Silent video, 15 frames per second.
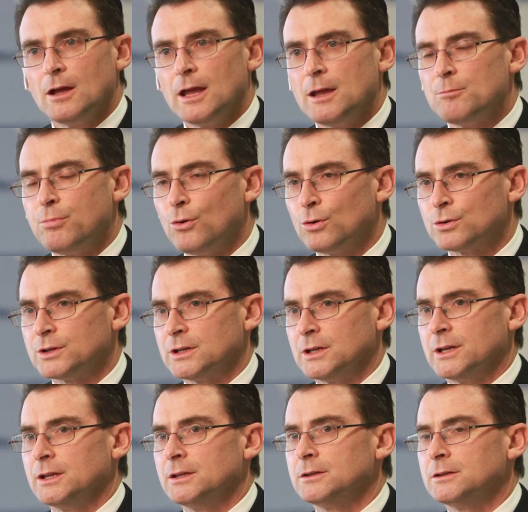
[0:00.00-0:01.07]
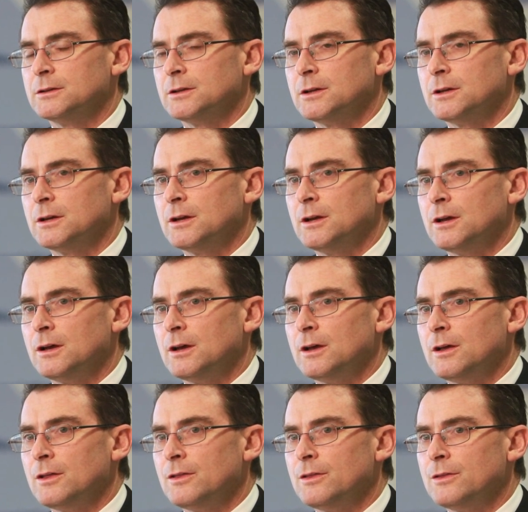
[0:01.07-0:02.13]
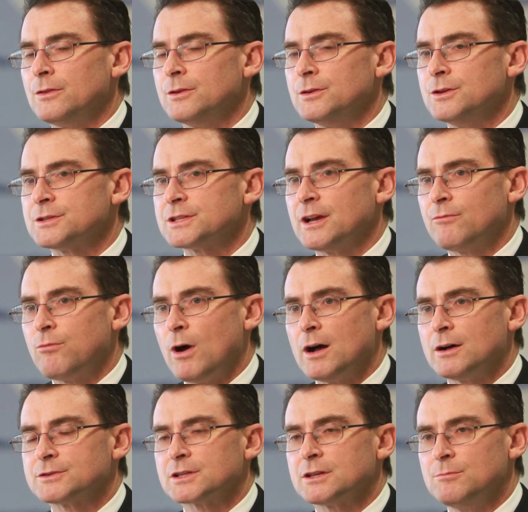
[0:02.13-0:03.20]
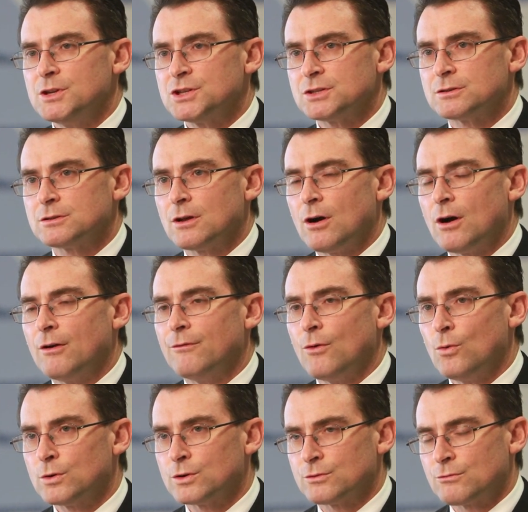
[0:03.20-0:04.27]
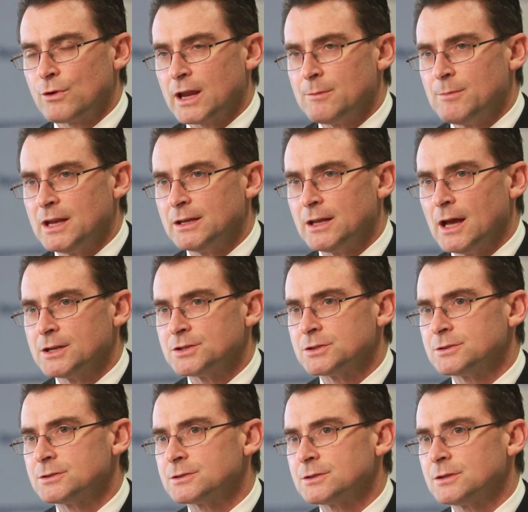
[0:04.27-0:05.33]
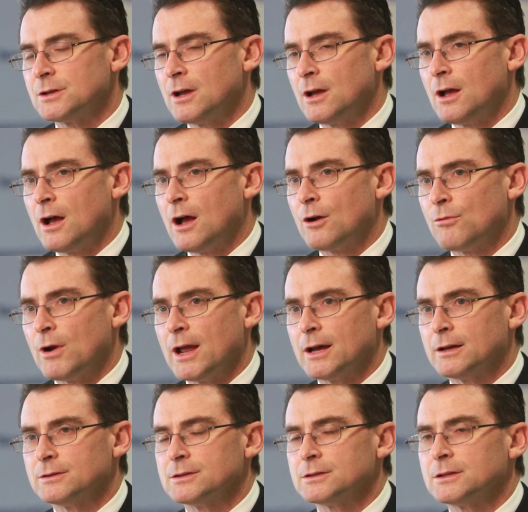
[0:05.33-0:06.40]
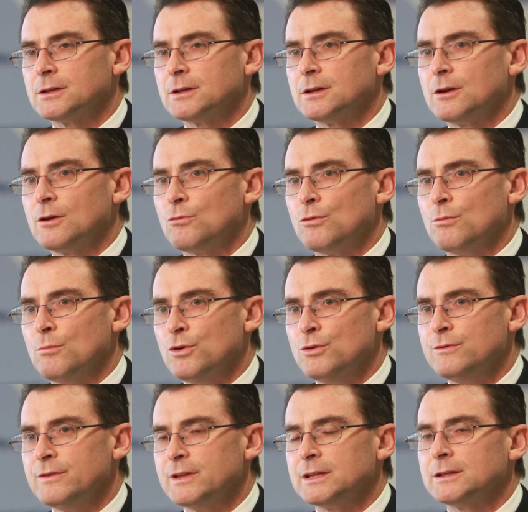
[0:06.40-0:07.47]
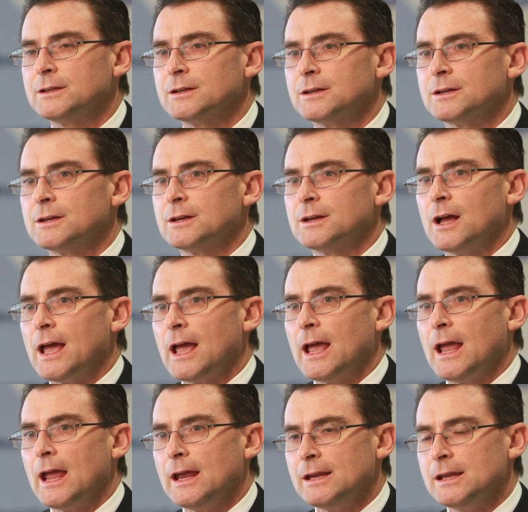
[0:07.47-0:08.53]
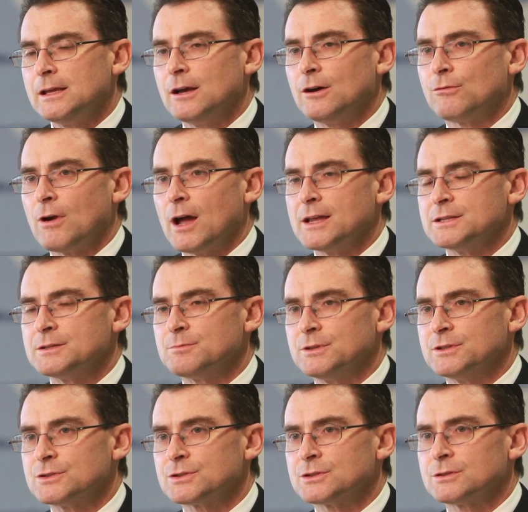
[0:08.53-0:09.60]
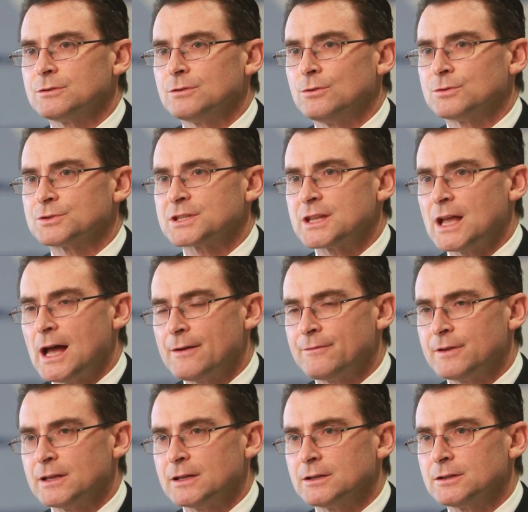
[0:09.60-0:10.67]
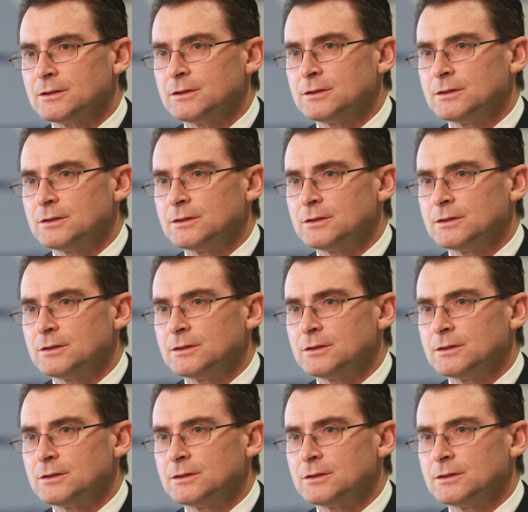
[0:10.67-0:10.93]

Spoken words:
Importantly, the New South Wales Commission of Audit recommendations around removing any arrangements or staffing